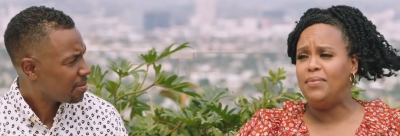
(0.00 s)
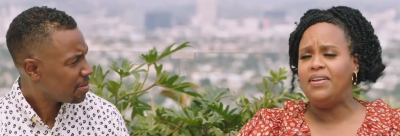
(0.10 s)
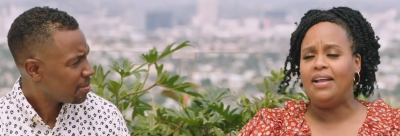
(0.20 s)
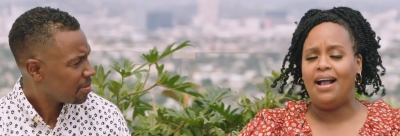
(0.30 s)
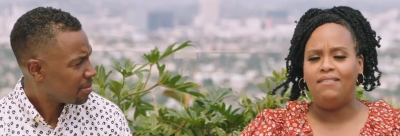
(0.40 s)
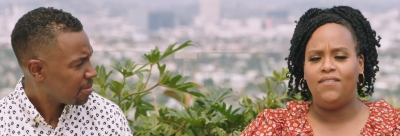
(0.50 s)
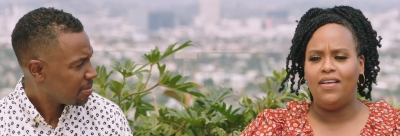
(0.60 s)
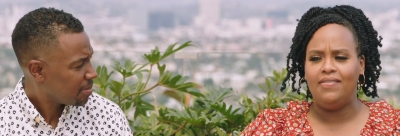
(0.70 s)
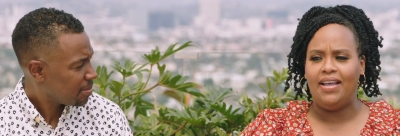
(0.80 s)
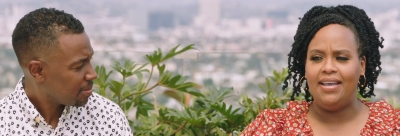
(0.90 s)
Speaker 1: mean, I
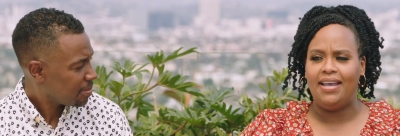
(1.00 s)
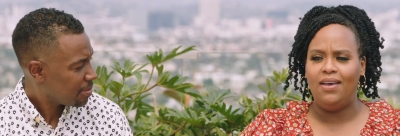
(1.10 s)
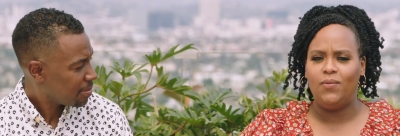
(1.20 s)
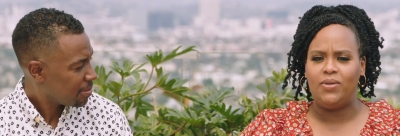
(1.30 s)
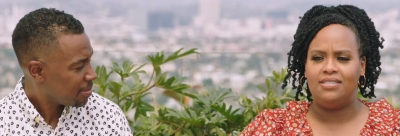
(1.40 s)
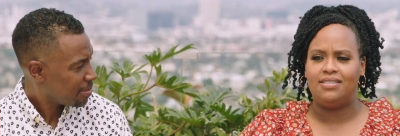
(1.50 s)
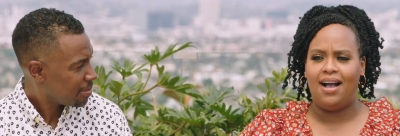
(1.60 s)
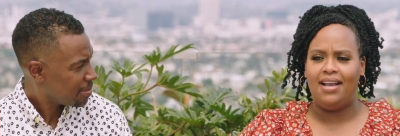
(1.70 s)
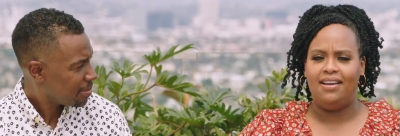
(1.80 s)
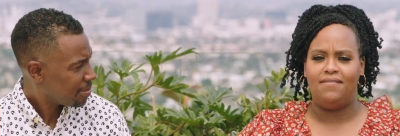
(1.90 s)
felt like it was
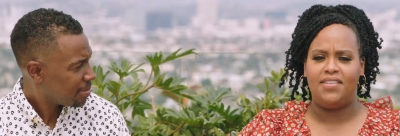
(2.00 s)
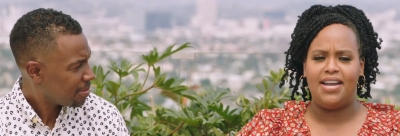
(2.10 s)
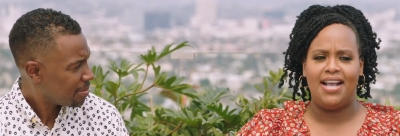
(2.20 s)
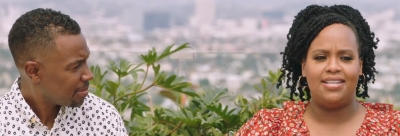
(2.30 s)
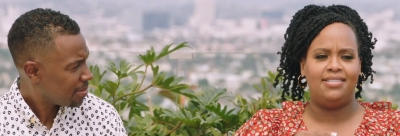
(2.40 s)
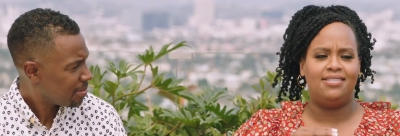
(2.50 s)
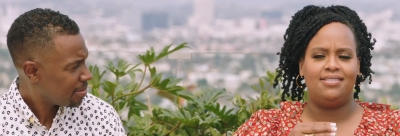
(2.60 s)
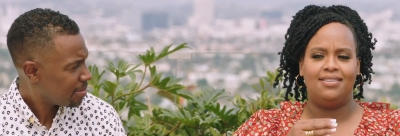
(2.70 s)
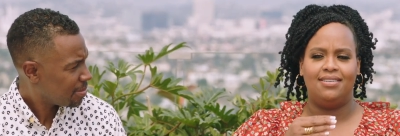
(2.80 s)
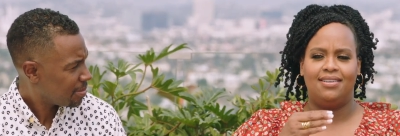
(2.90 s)
kind of the
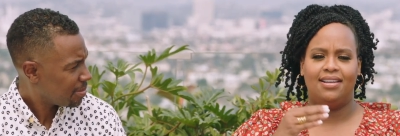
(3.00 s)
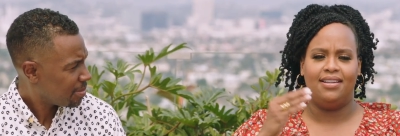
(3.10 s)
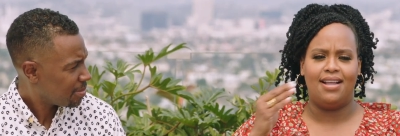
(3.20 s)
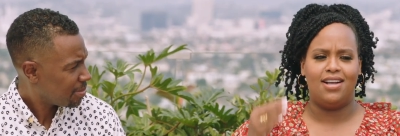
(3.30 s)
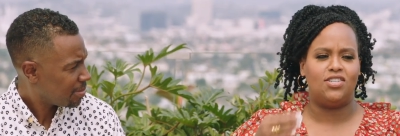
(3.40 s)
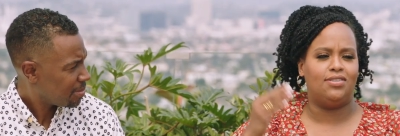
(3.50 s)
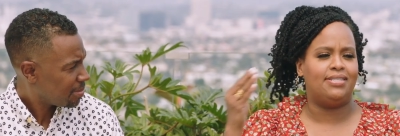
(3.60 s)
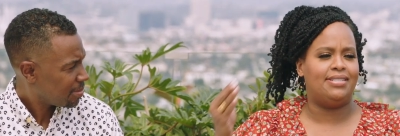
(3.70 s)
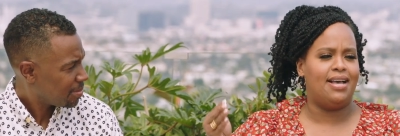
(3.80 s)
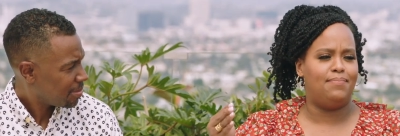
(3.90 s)
next
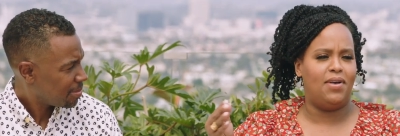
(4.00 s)
logical step